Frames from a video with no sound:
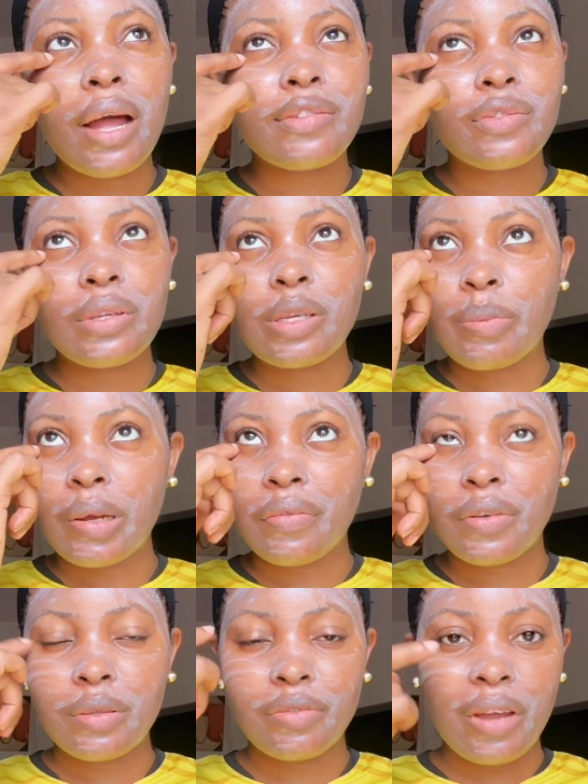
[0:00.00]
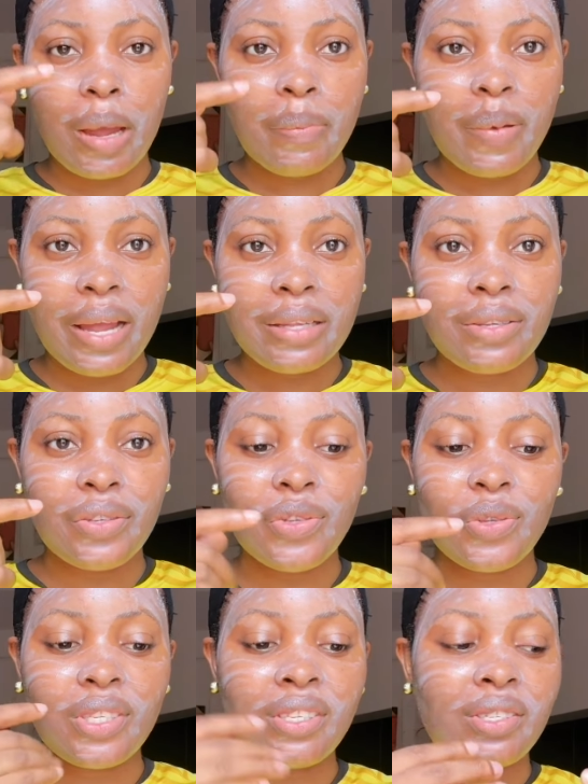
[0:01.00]
have sweat on my face if I apply this,
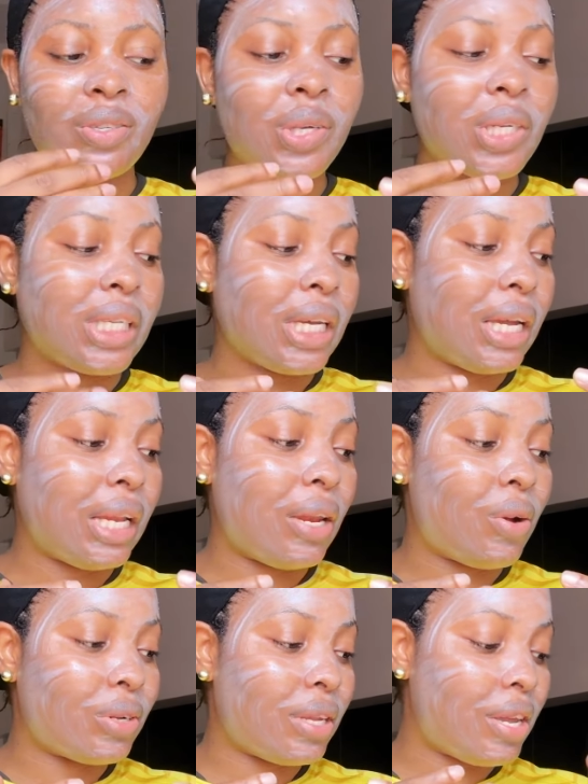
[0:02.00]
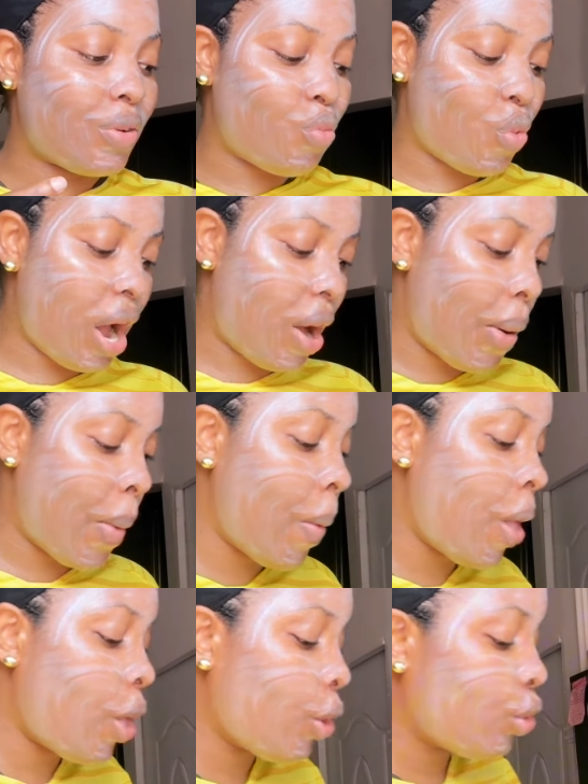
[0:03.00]
so this is gonna take a while
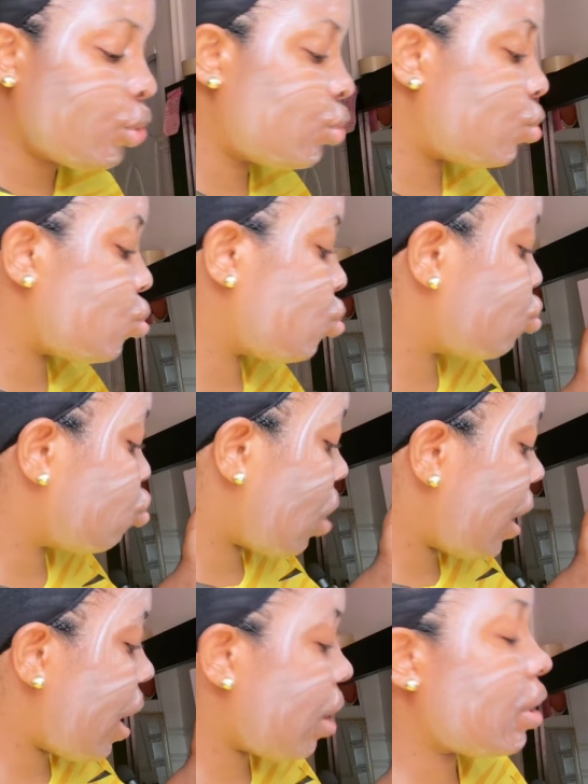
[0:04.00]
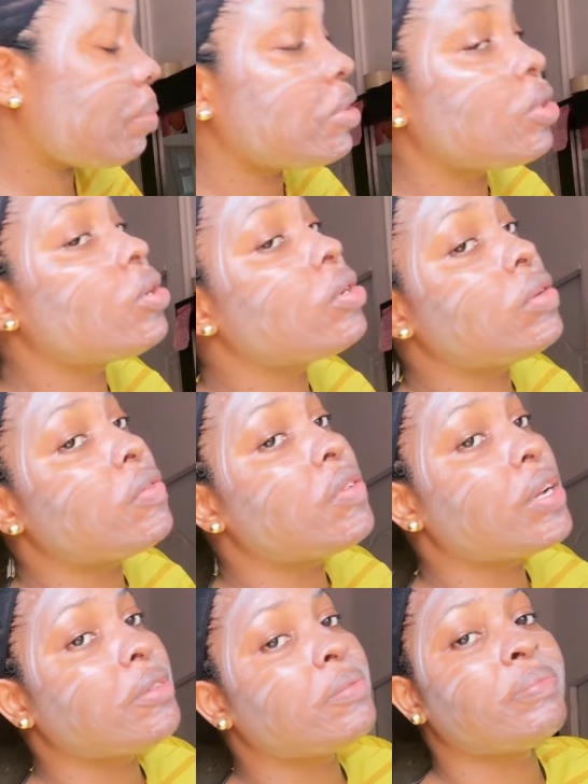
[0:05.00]
to dry out. Let me turn on the fan.